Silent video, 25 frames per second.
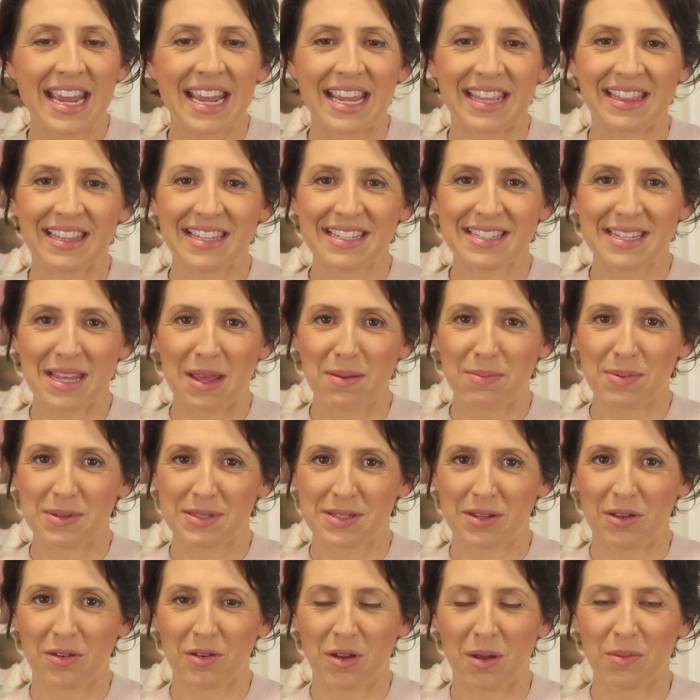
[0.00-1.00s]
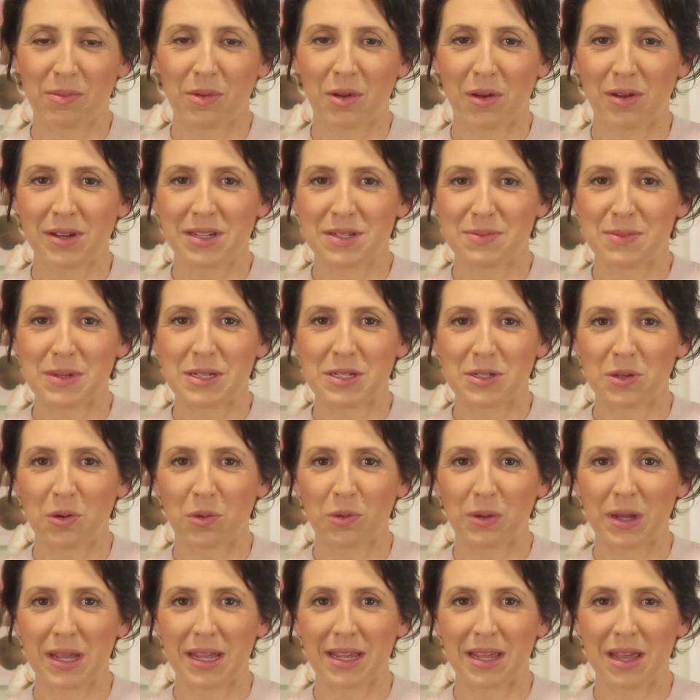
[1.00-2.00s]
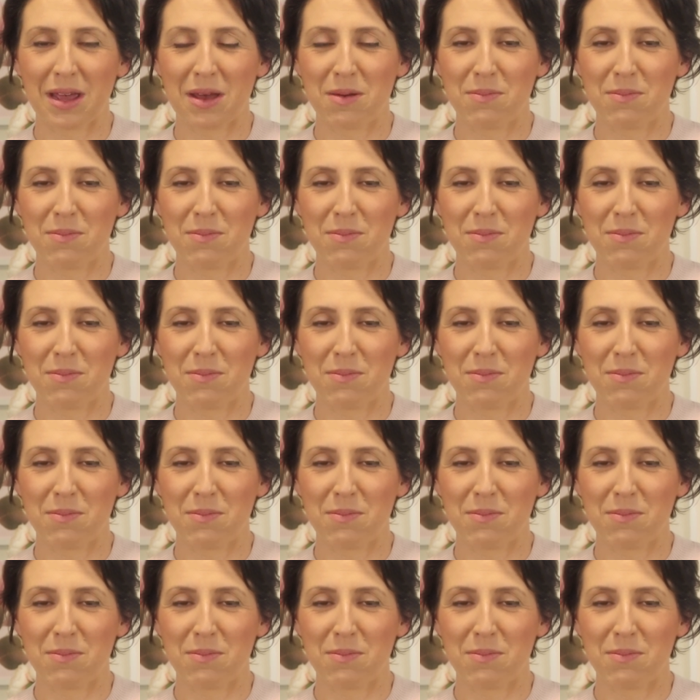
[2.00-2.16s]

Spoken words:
In this episode I'm going to be talking